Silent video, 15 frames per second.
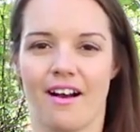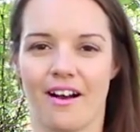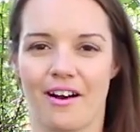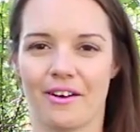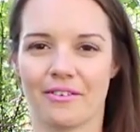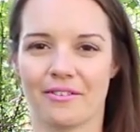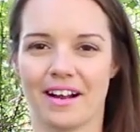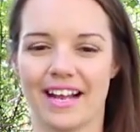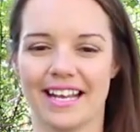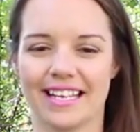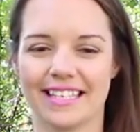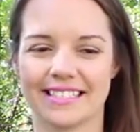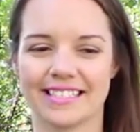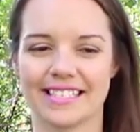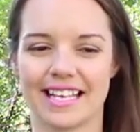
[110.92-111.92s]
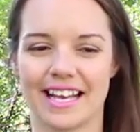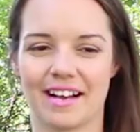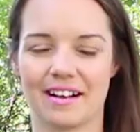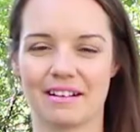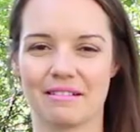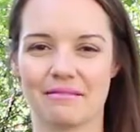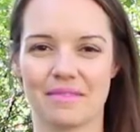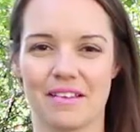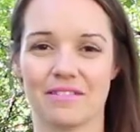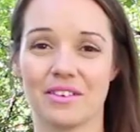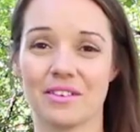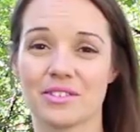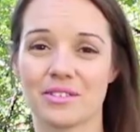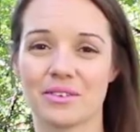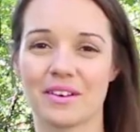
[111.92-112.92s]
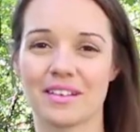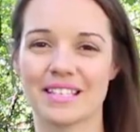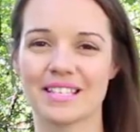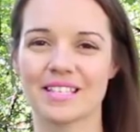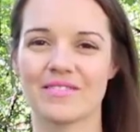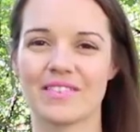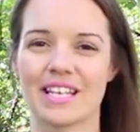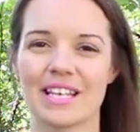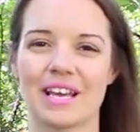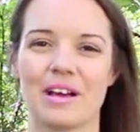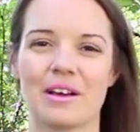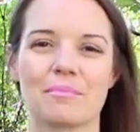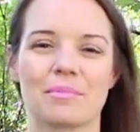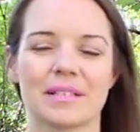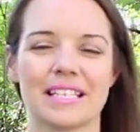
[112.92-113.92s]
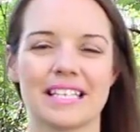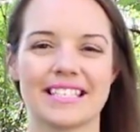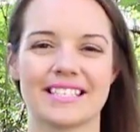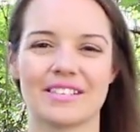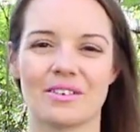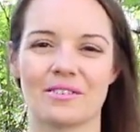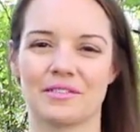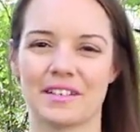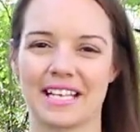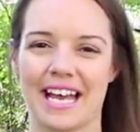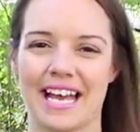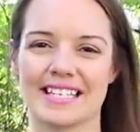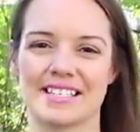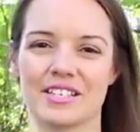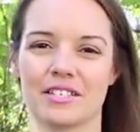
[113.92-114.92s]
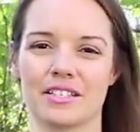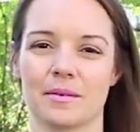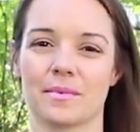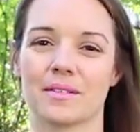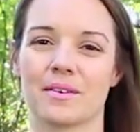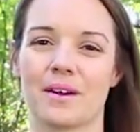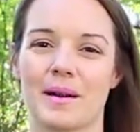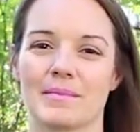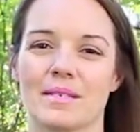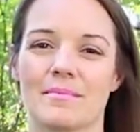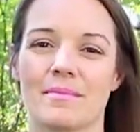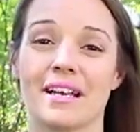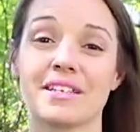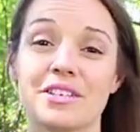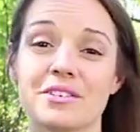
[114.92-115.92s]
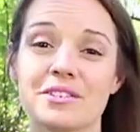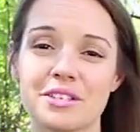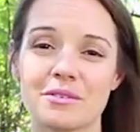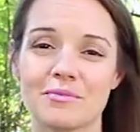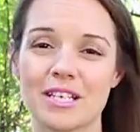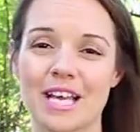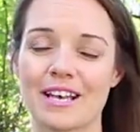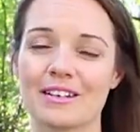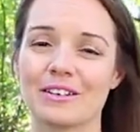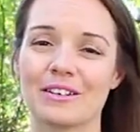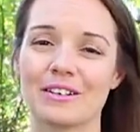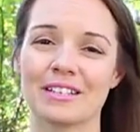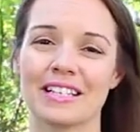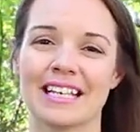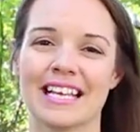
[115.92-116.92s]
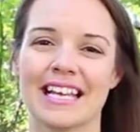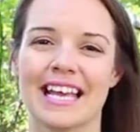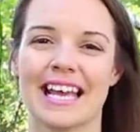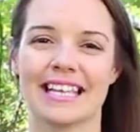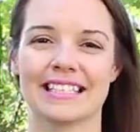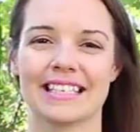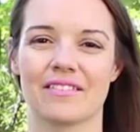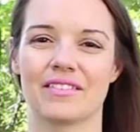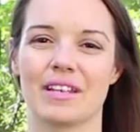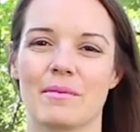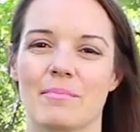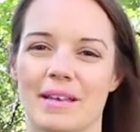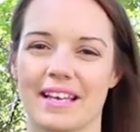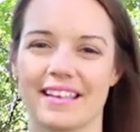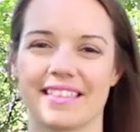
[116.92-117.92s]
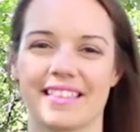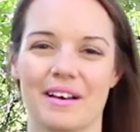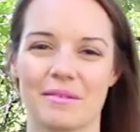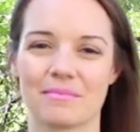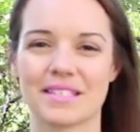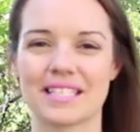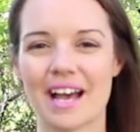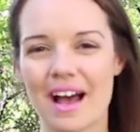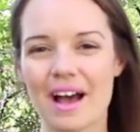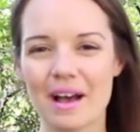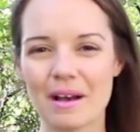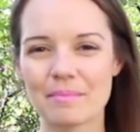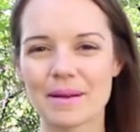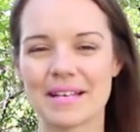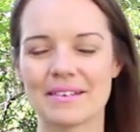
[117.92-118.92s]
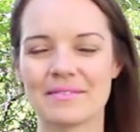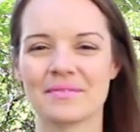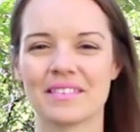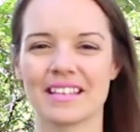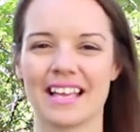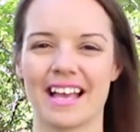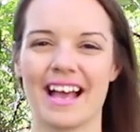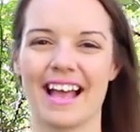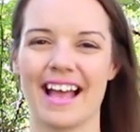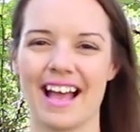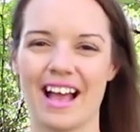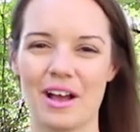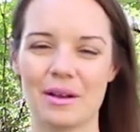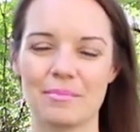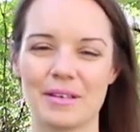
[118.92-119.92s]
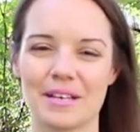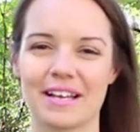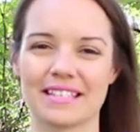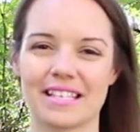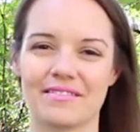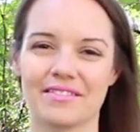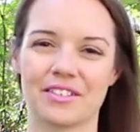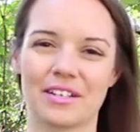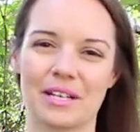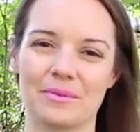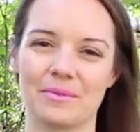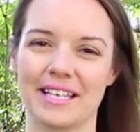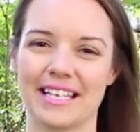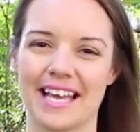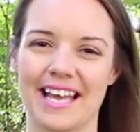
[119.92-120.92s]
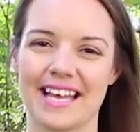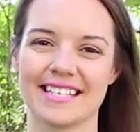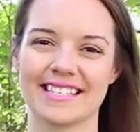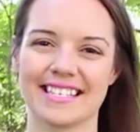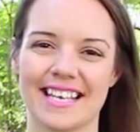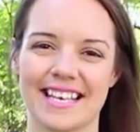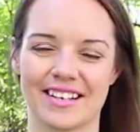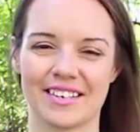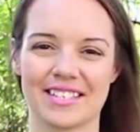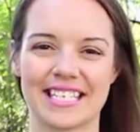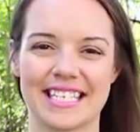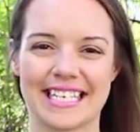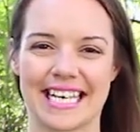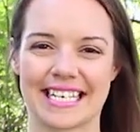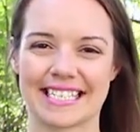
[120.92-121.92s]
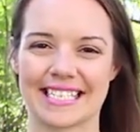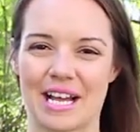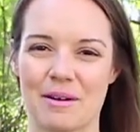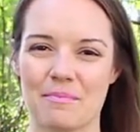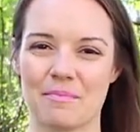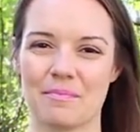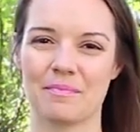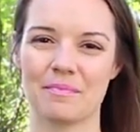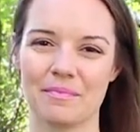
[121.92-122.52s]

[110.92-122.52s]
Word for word: Alright, um, if you enjoyed this video, please don't forget to subscribe to my YouTube channel and give it a big thumbs up. I hope you guys have a great weekend, and I'll see you next time.